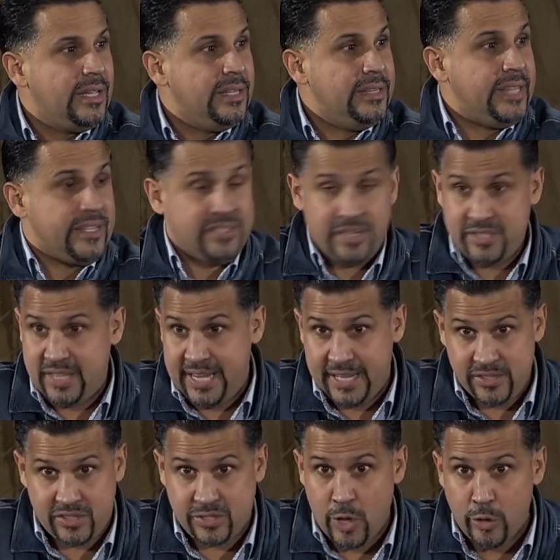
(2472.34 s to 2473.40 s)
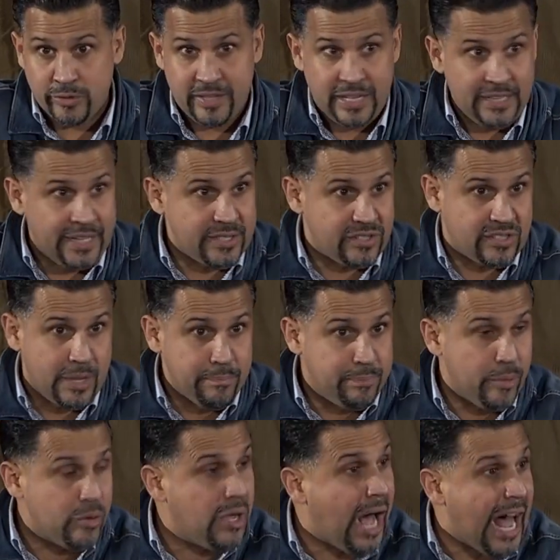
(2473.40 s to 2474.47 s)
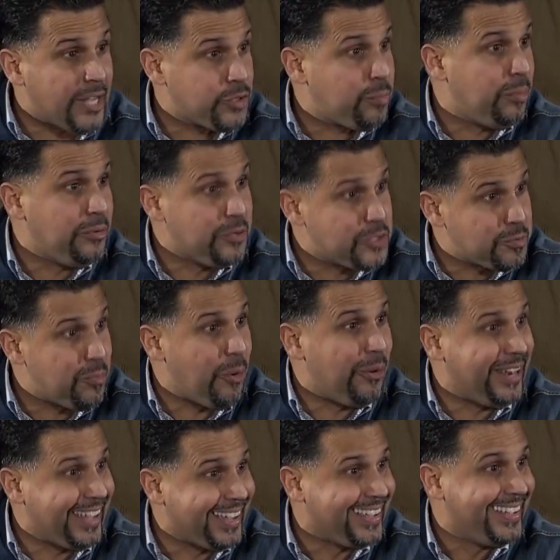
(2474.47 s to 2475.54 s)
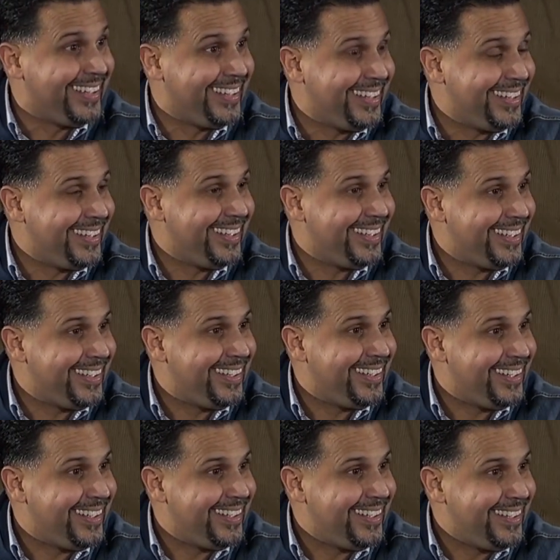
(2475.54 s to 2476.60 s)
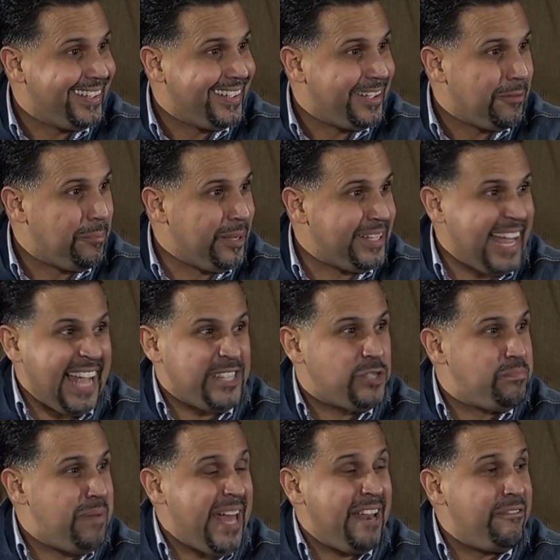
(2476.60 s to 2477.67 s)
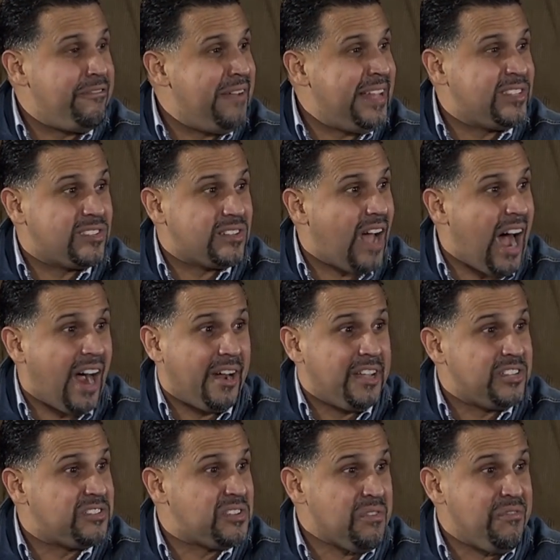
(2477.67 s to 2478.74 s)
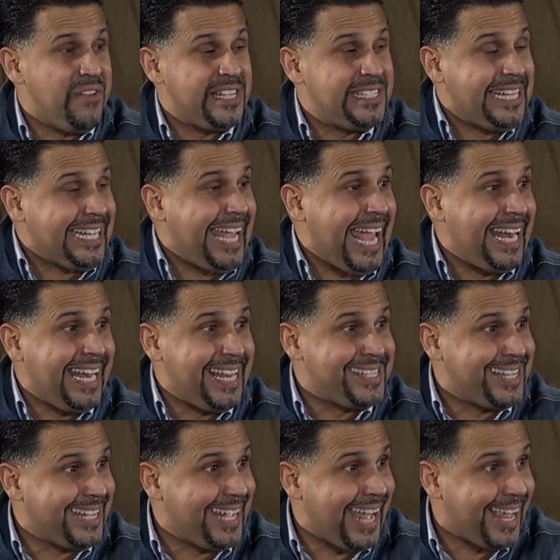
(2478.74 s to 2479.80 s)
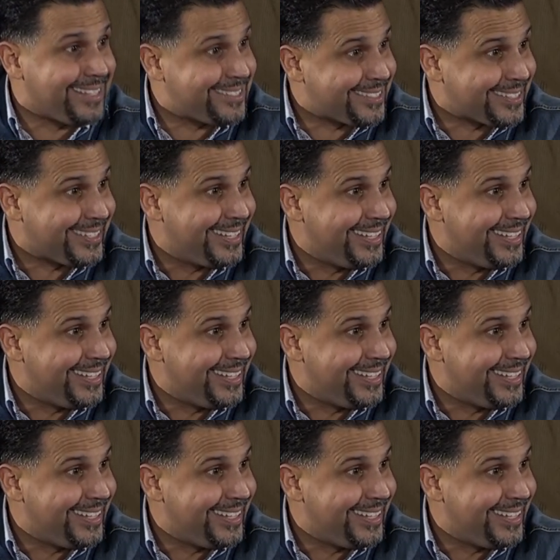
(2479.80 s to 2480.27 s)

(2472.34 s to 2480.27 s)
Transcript: This is the insultingly simple gospel this morning. But its benefits are as sophisticated as it gets.